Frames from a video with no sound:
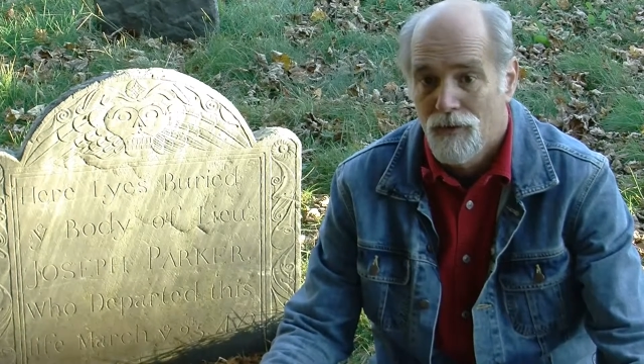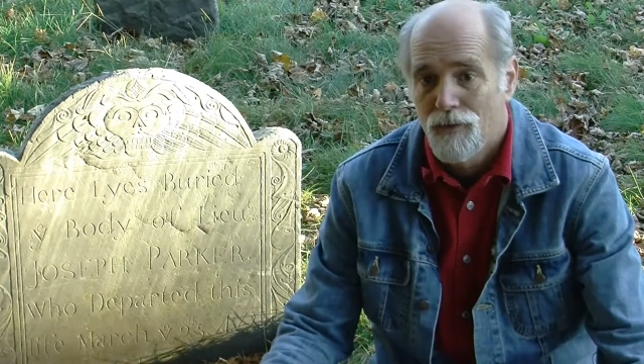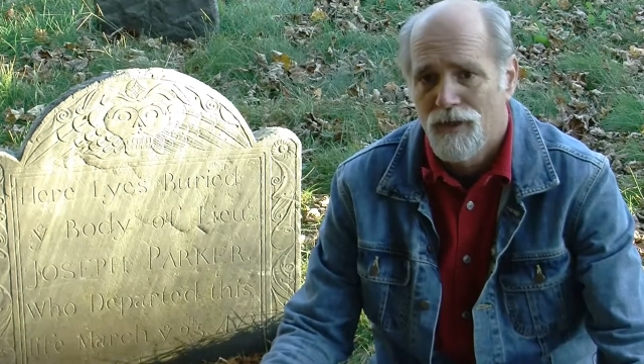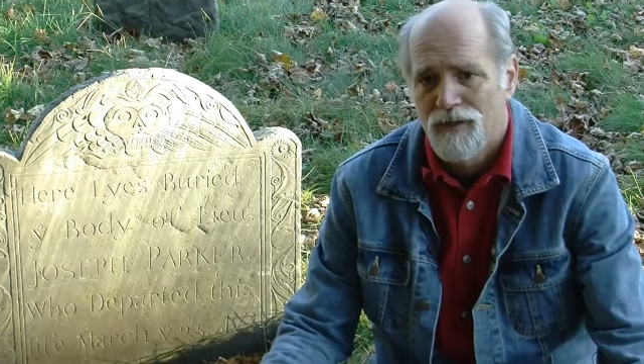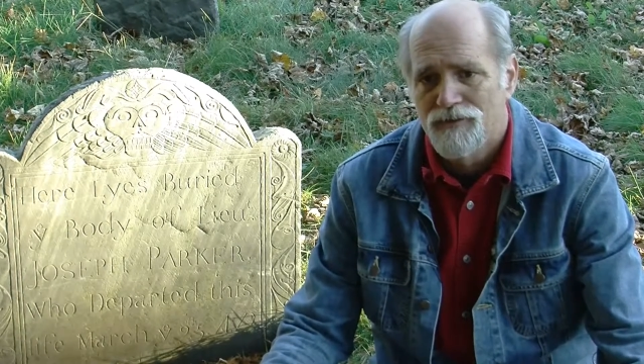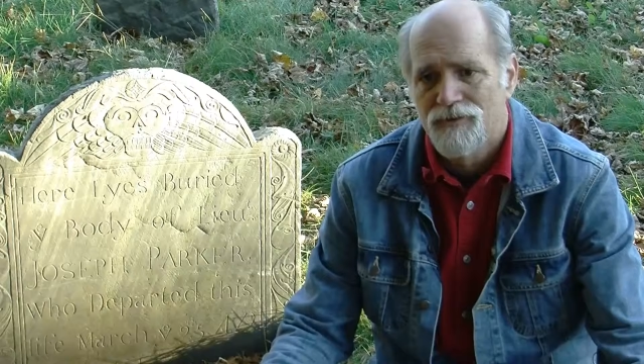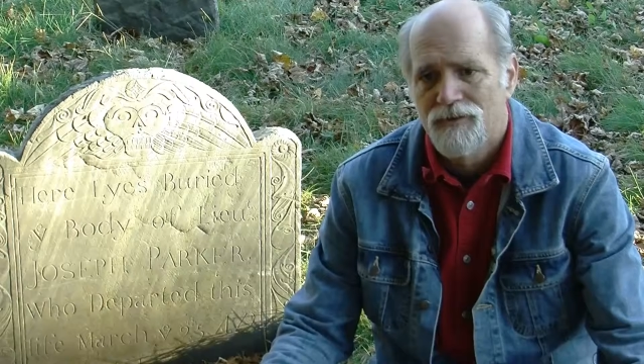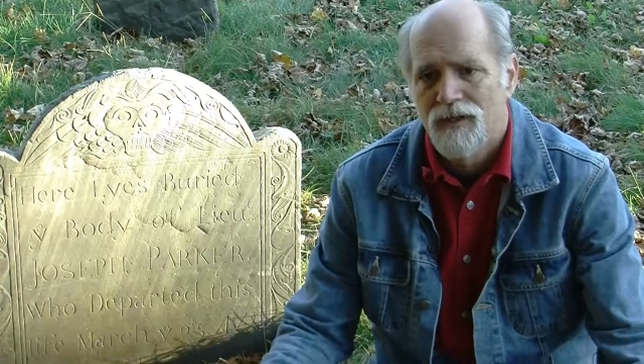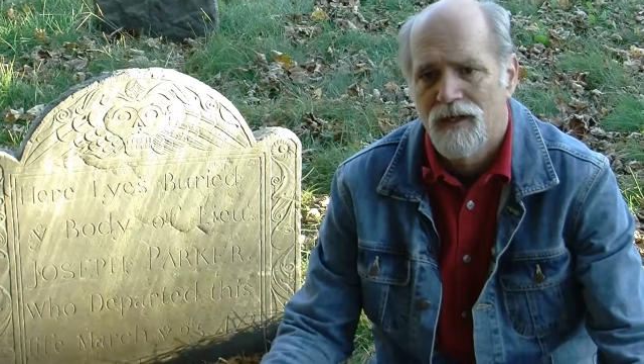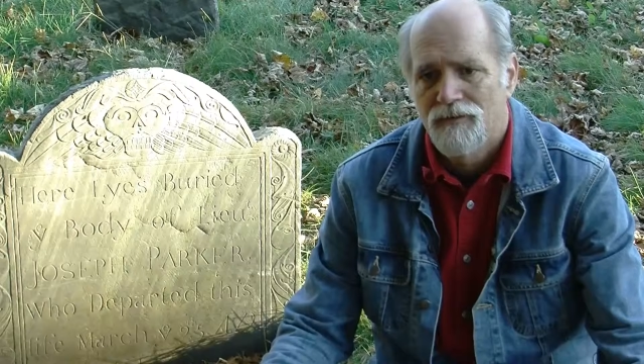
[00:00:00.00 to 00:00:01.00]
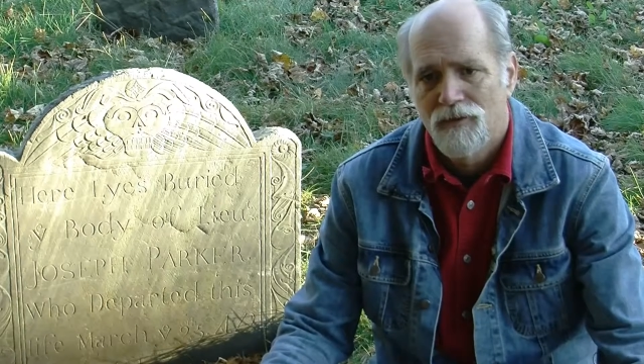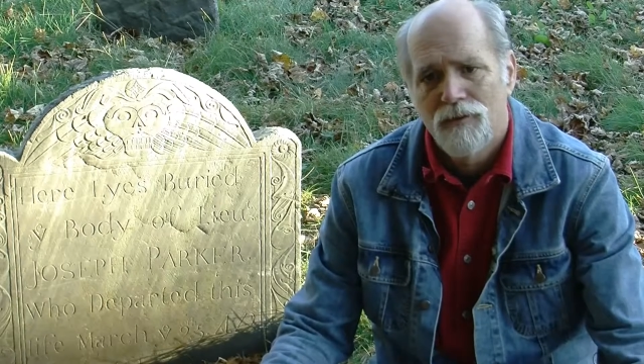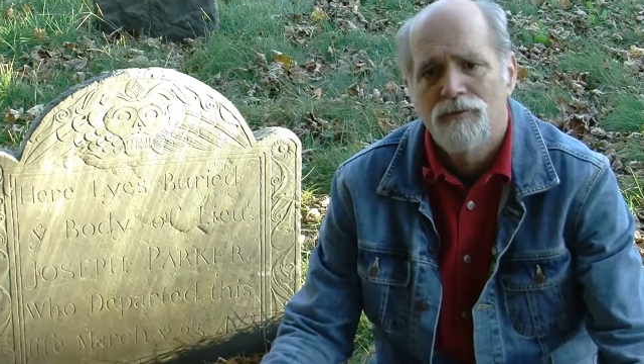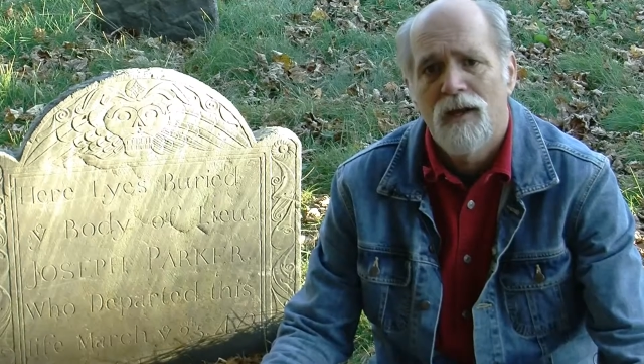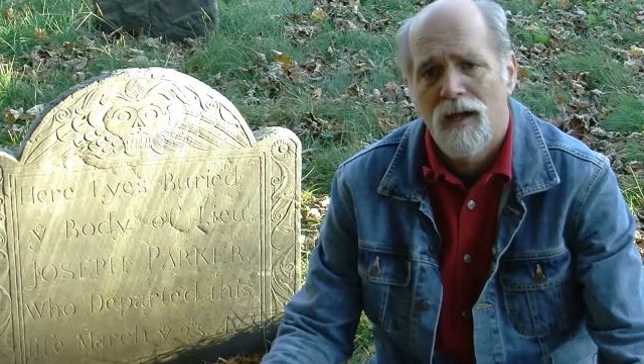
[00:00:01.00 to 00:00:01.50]
Oh yes, and
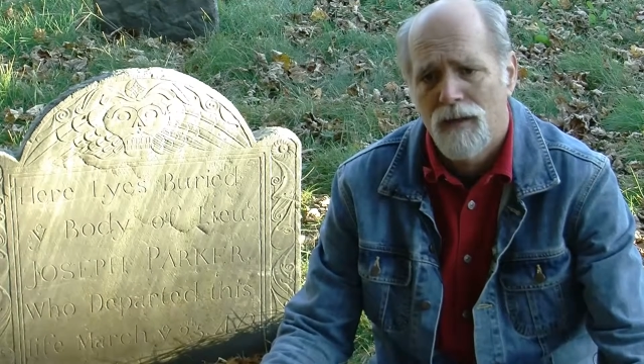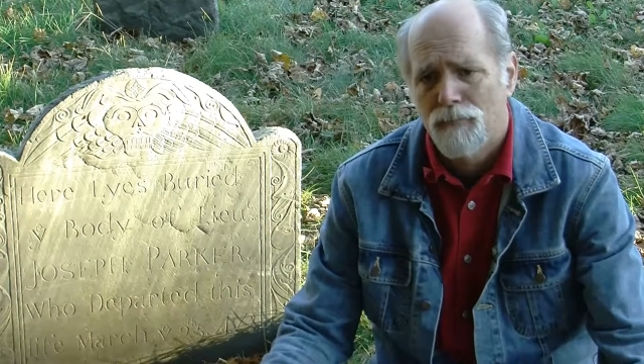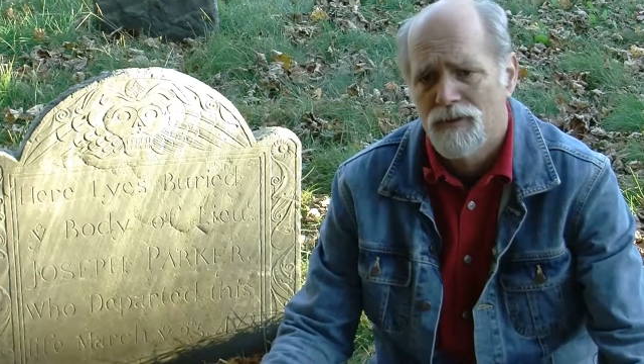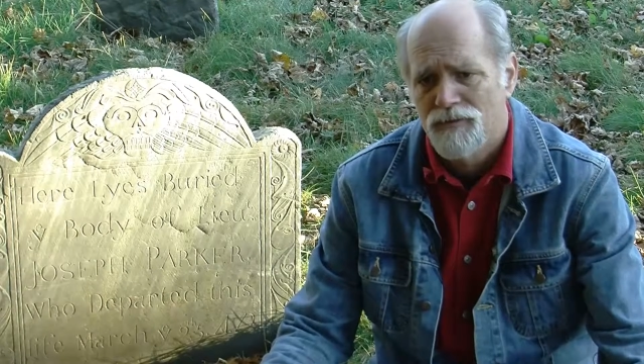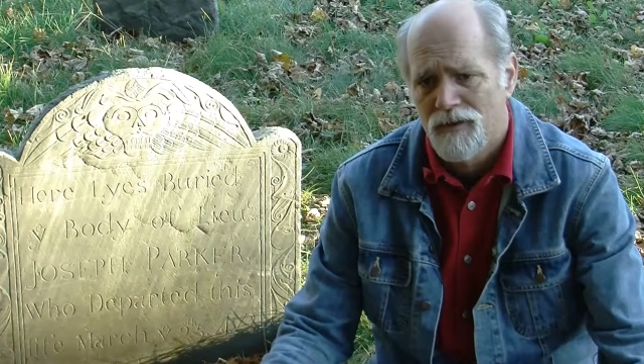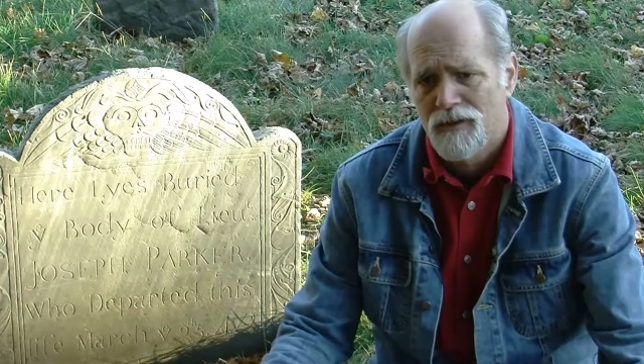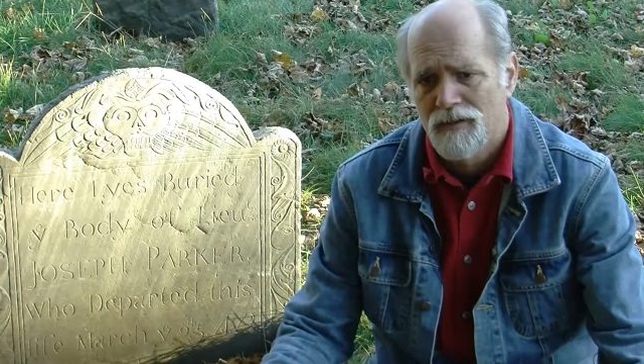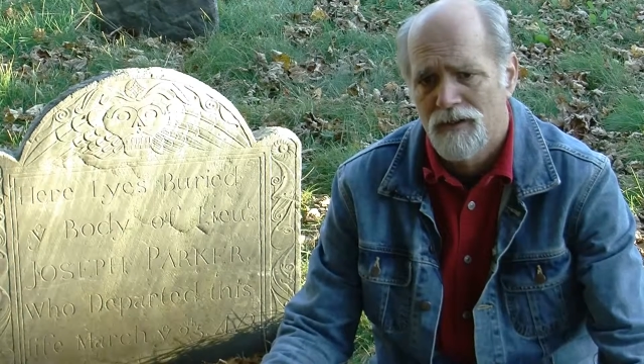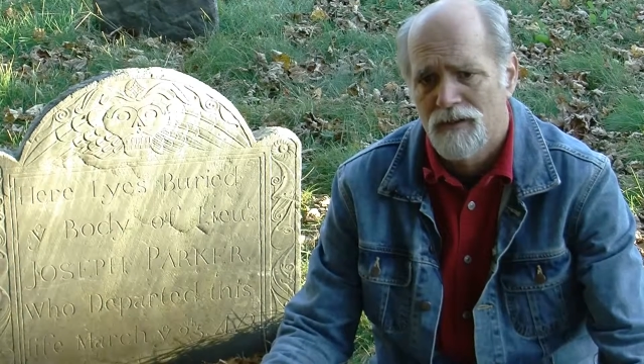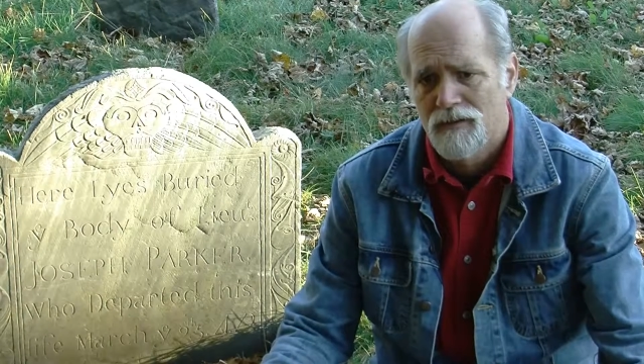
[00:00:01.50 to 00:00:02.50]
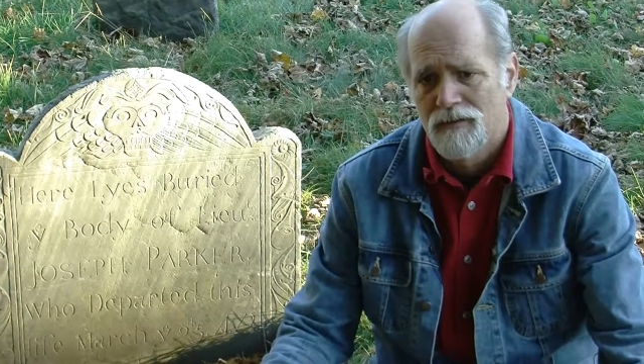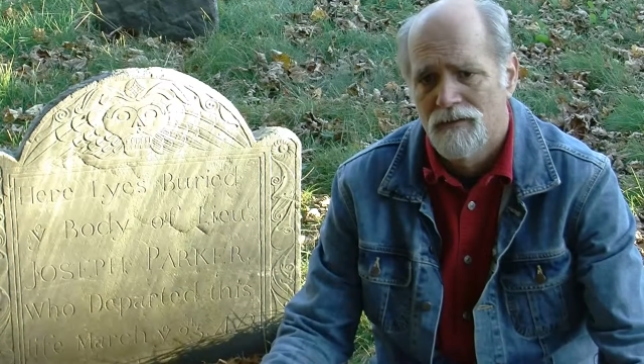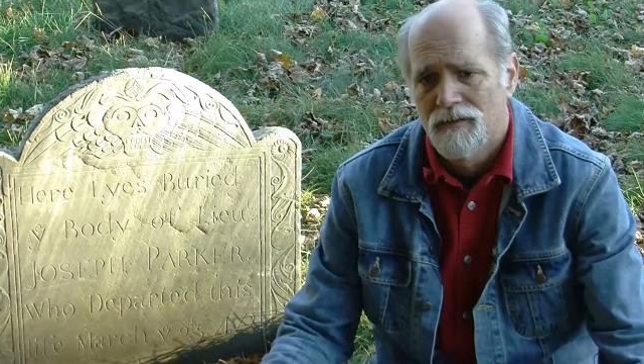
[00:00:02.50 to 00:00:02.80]
there is a hapless architect,